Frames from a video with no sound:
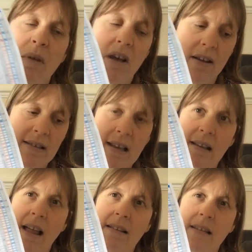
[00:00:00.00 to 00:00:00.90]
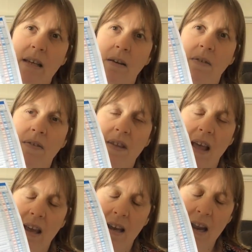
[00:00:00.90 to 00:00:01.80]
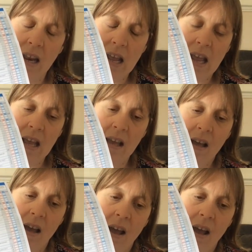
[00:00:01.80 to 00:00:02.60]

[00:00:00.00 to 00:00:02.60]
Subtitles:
because it'll ask you if you've taken any